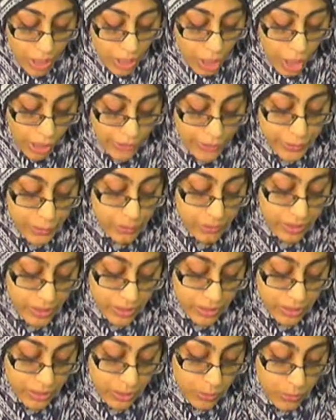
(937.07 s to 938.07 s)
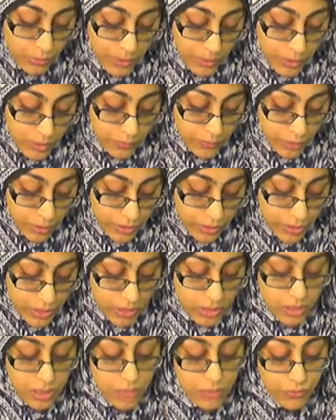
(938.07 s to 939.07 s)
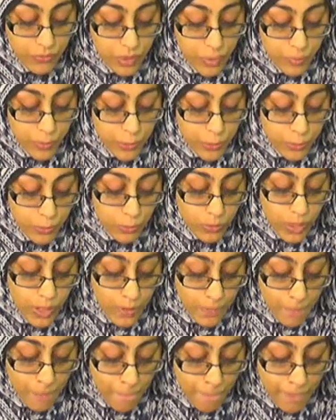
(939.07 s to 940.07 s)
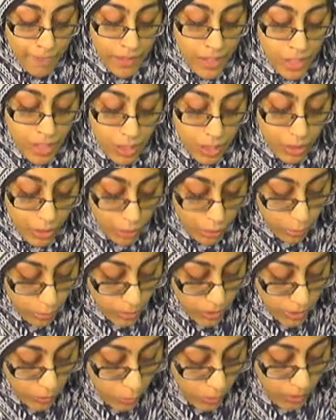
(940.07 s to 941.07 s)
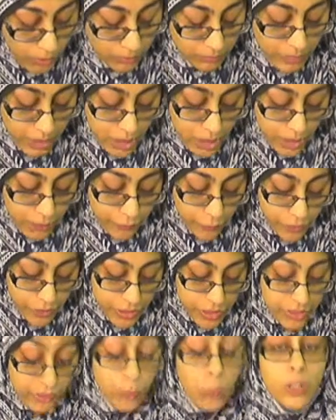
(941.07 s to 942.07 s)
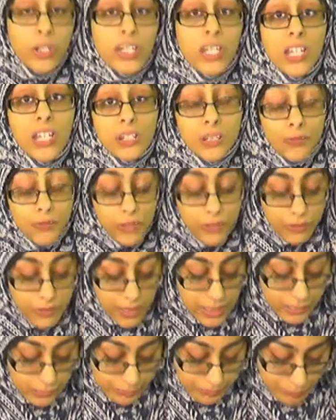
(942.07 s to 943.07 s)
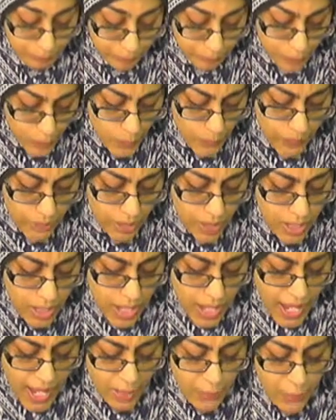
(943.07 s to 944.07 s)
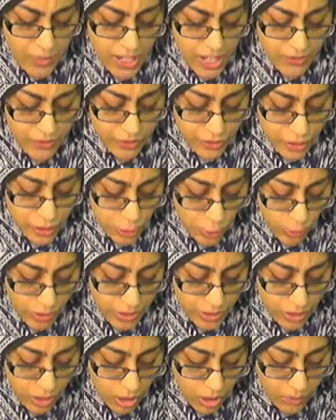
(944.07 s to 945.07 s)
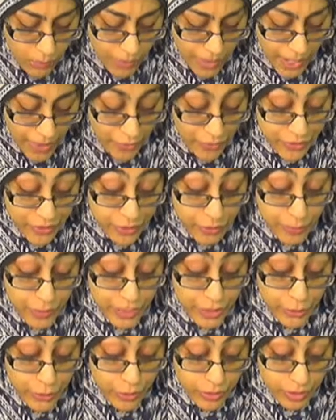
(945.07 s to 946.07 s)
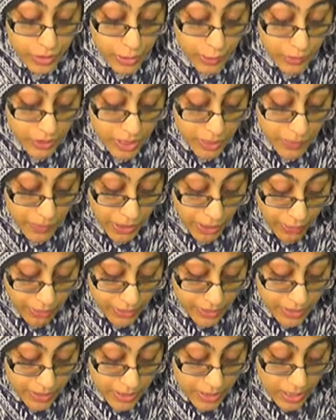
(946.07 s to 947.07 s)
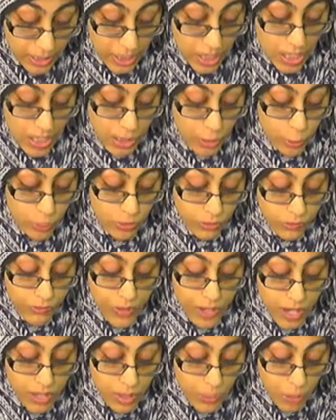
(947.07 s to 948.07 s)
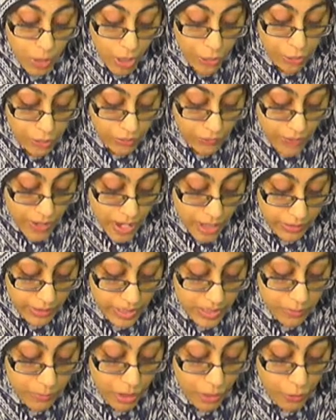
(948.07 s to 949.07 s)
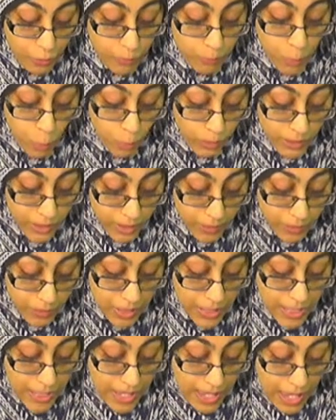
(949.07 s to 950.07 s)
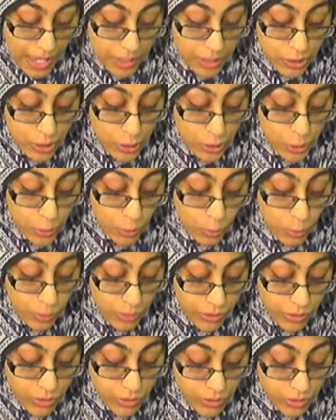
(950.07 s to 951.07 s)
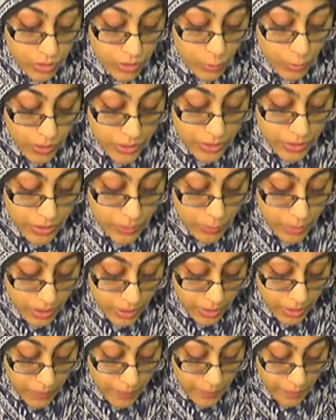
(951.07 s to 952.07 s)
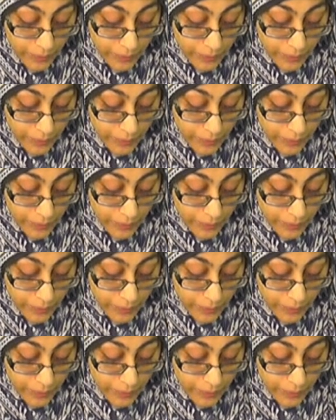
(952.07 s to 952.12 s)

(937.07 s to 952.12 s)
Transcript: Also, these two next verses, this is from Surah 31, verses 14 to 15. "And we have enjoined on man to be good to his parents. In travail upon travail his mother bore him, and in 2 years was his weaning.